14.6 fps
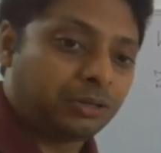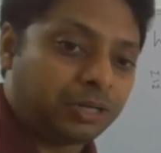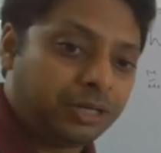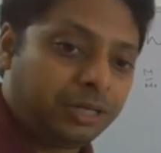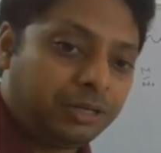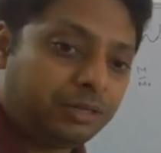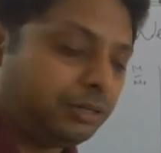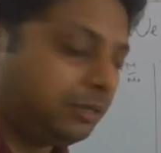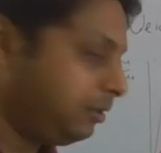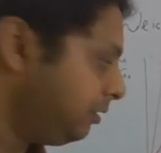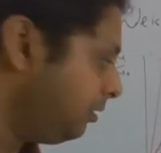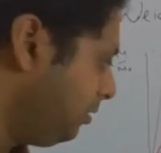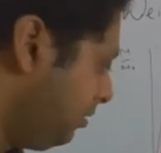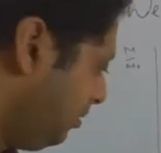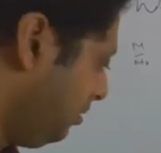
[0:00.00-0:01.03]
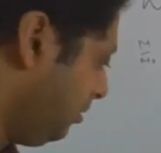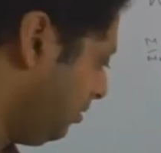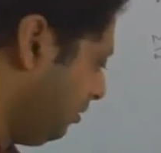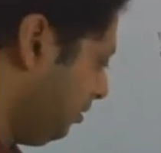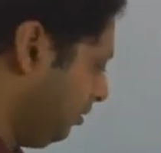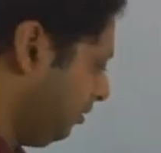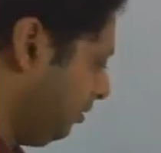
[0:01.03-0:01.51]
Okay.
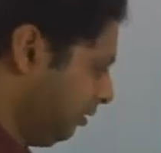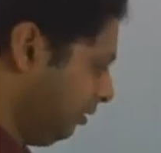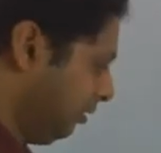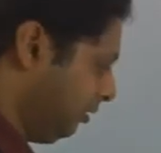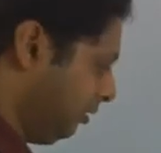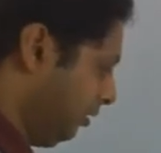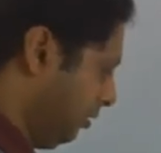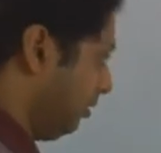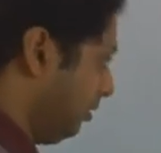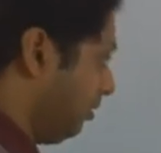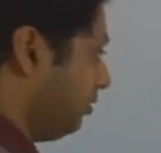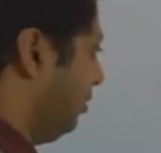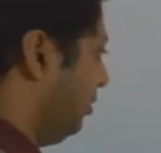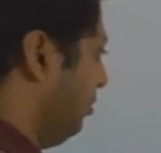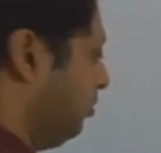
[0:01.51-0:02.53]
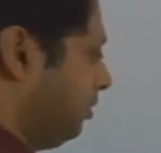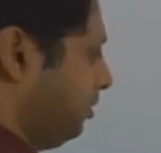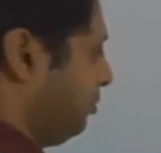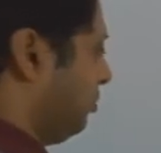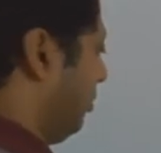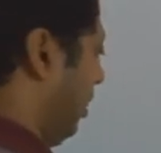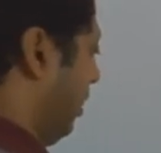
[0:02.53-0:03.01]
Okay,
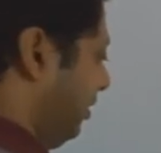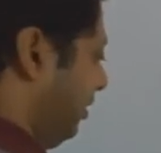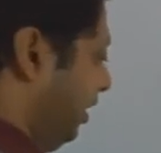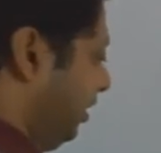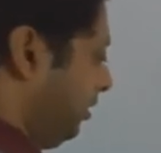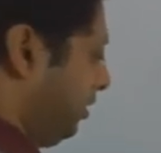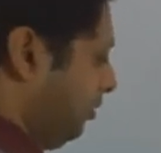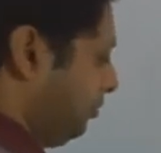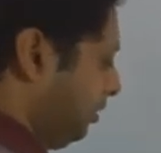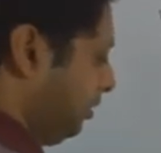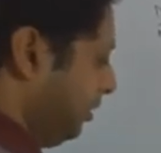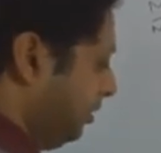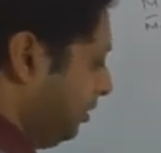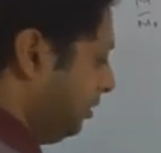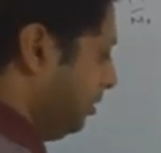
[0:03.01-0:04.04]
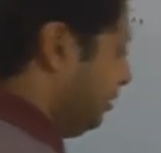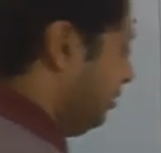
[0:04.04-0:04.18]
so I'll write down here.